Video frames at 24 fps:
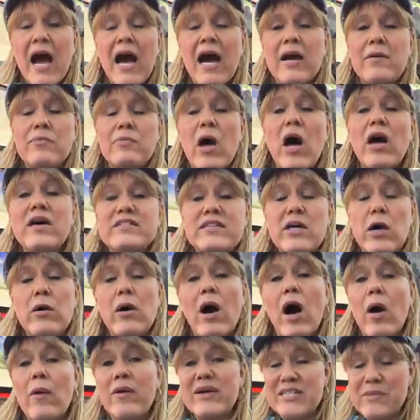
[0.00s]
Um,
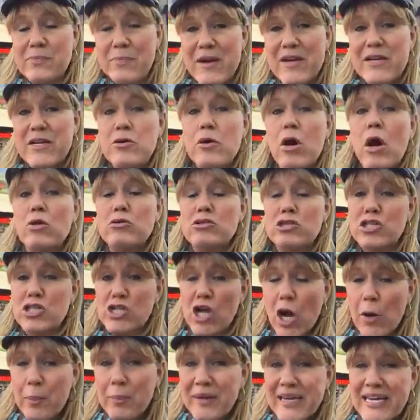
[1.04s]
also, always bring your own
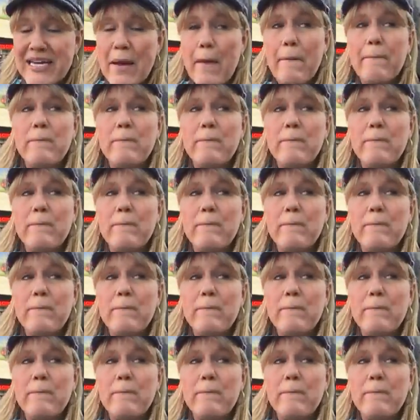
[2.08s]
Sharpie.